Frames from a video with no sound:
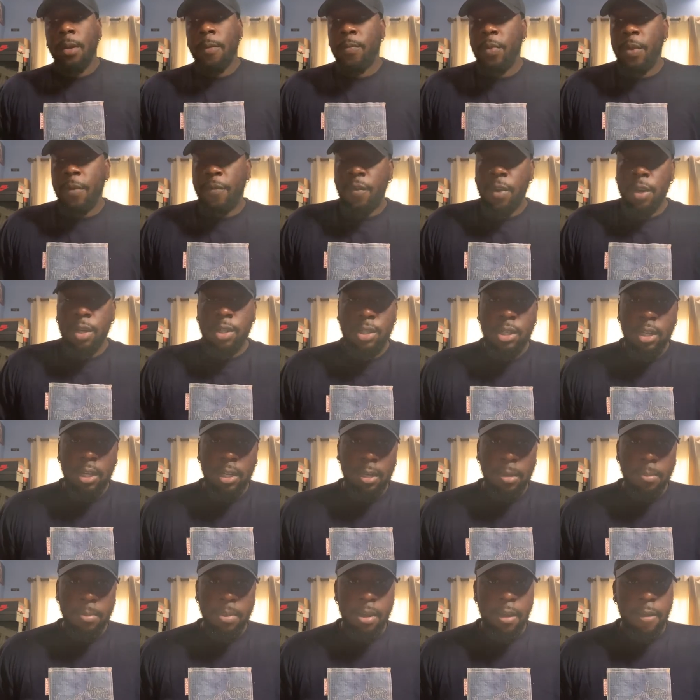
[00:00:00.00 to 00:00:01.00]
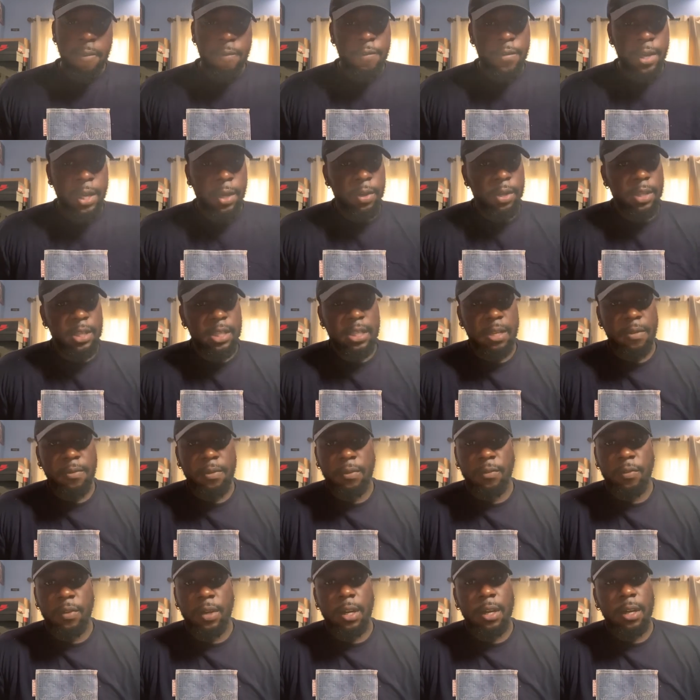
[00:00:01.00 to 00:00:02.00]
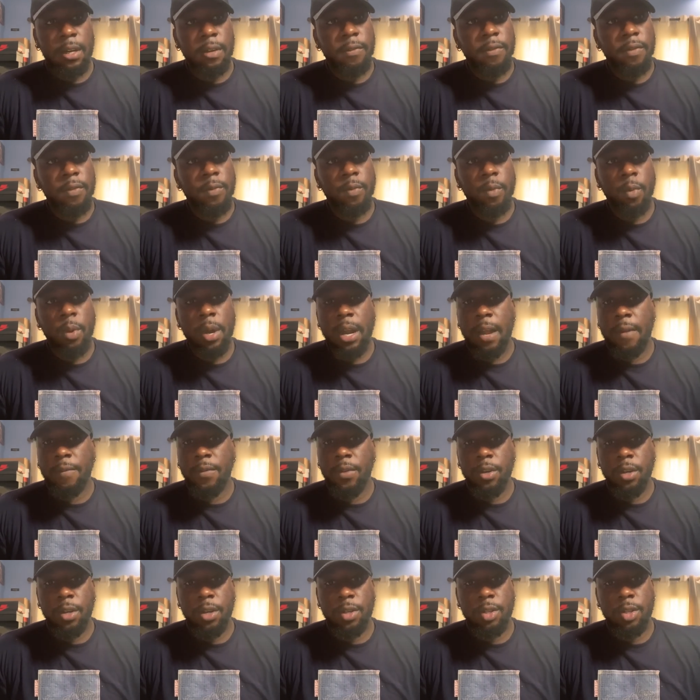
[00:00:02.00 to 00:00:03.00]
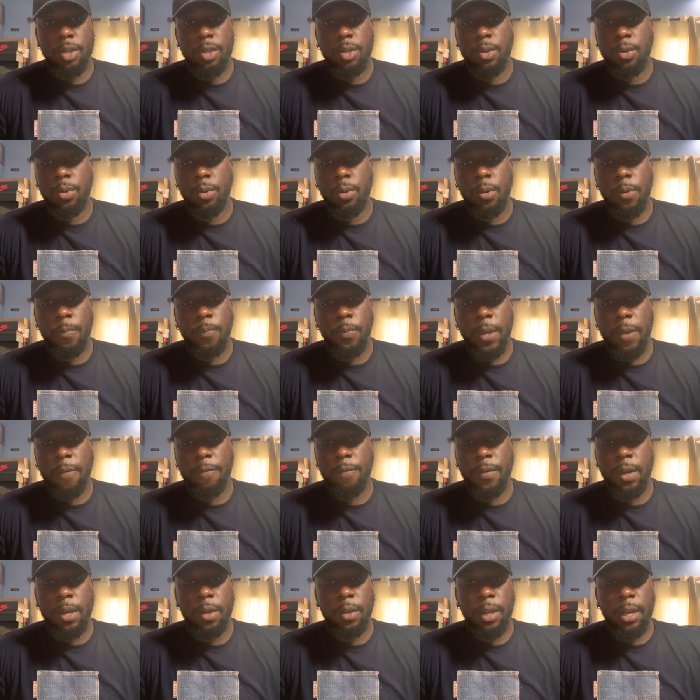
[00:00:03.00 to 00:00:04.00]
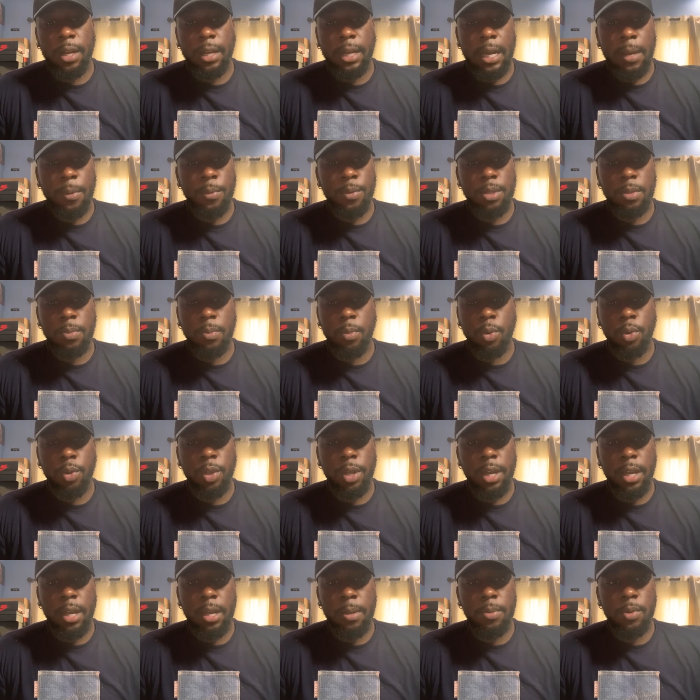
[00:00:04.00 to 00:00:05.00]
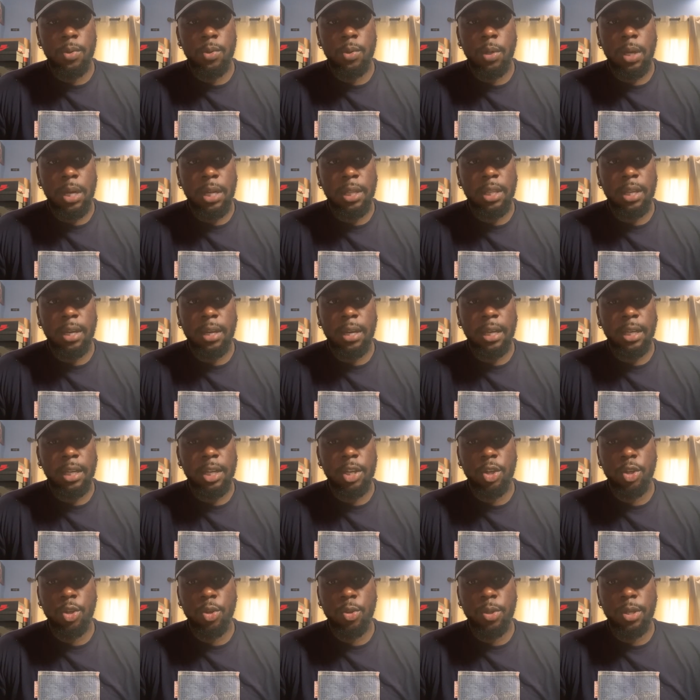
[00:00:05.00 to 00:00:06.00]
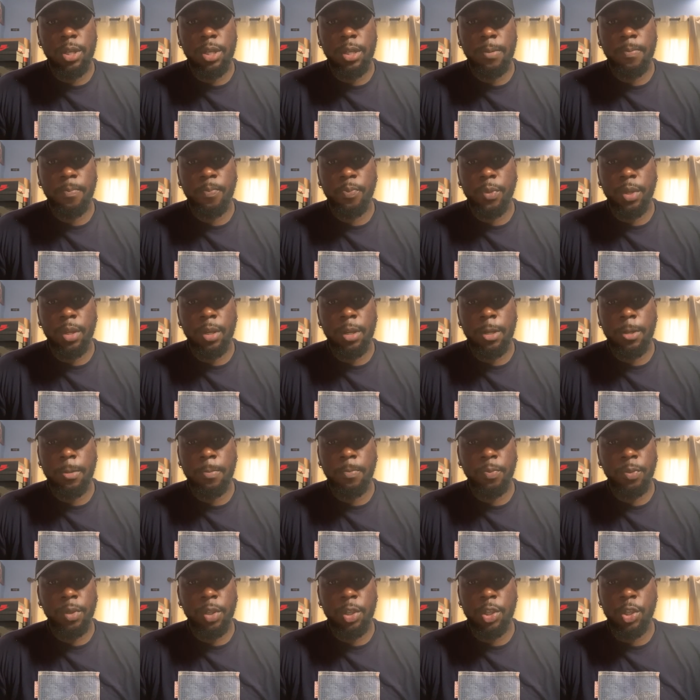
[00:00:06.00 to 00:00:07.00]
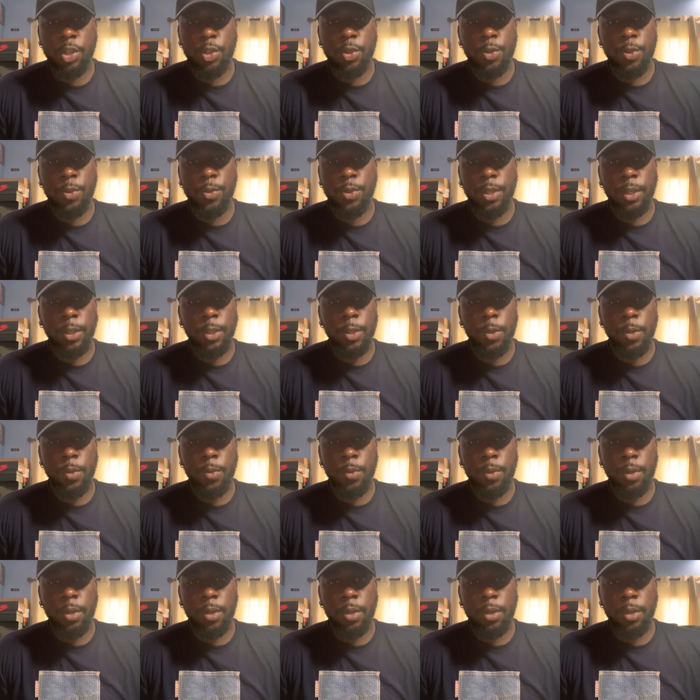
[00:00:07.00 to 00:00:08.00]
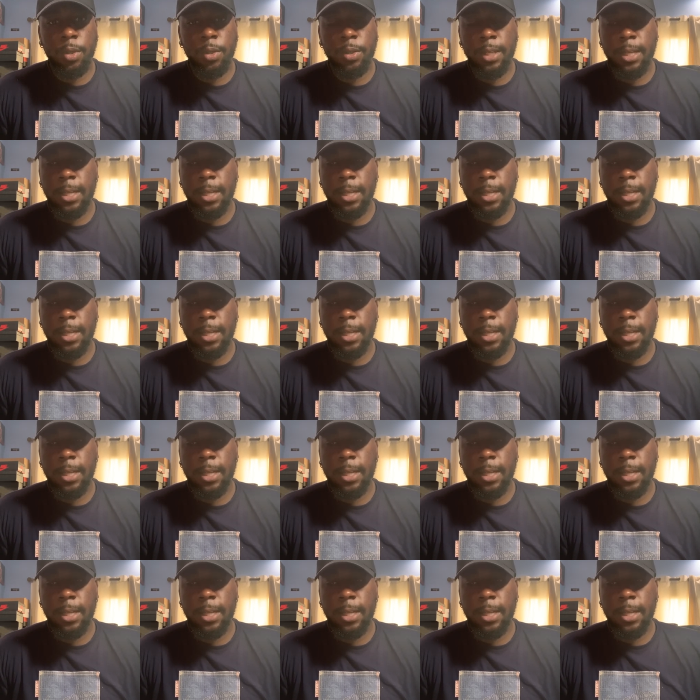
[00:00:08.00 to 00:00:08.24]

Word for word: the first time and I failed in 75 right after nursing school. I felt like I was more than able. I thought I could do it um, just using UWorld